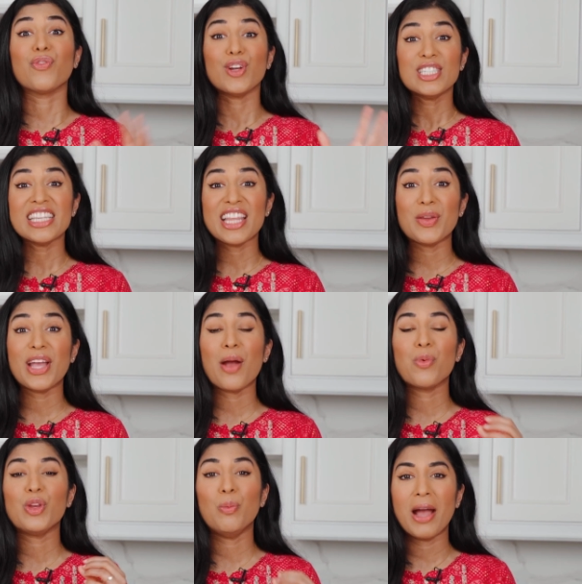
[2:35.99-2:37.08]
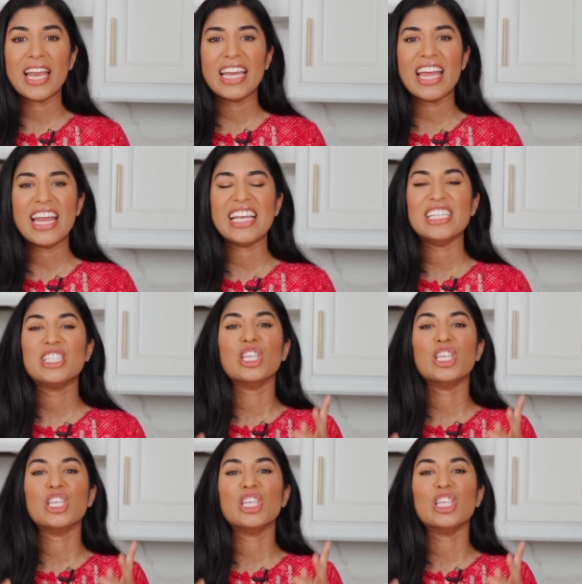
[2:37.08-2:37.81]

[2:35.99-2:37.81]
The first thing that you get when you bite in is